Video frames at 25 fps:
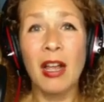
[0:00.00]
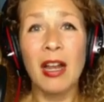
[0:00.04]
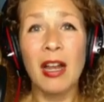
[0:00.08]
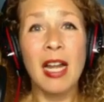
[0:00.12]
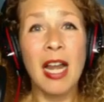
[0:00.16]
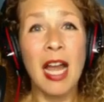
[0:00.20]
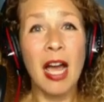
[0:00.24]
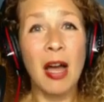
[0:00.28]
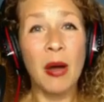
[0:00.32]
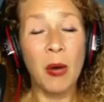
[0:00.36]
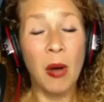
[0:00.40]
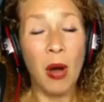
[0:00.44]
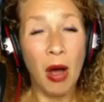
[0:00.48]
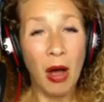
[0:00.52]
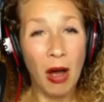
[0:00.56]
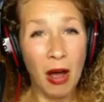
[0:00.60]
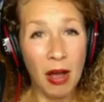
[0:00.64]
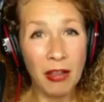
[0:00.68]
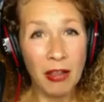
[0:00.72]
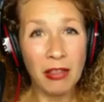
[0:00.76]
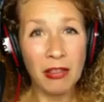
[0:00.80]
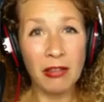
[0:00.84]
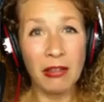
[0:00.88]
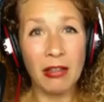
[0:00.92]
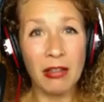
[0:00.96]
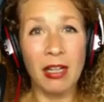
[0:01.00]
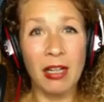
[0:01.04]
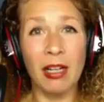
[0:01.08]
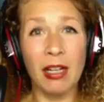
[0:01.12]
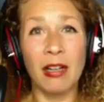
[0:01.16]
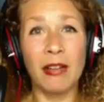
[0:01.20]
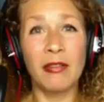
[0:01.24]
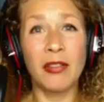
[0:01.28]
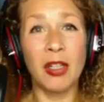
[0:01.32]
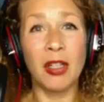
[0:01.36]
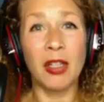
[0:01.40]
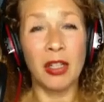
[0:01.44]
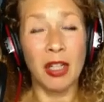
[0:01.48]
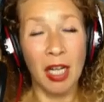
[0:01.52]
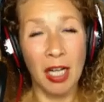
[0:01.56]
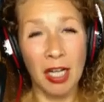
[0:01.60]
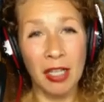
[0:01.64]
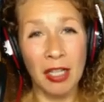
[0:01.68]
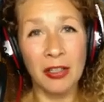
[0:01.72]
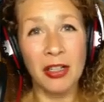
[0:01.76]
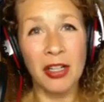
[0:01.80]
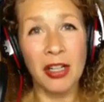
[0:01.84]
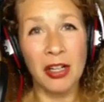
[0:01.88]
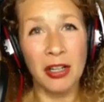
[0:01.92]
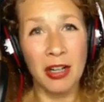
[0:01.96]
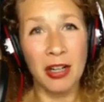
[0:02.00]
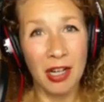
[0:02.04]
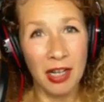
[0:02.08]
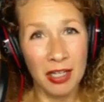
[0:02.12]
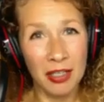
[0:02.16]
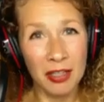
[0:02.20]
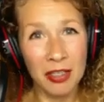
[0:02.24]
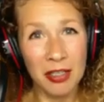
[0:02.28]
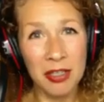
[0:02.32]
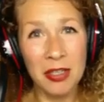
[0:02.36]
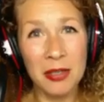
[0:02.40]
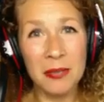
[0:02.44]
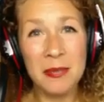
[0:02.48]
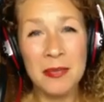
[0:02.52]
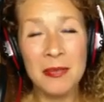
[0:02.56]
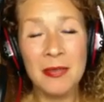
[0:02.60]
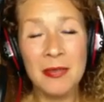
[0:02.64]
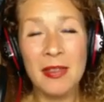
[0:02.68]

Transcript: now author of Your Honor, Your Honor,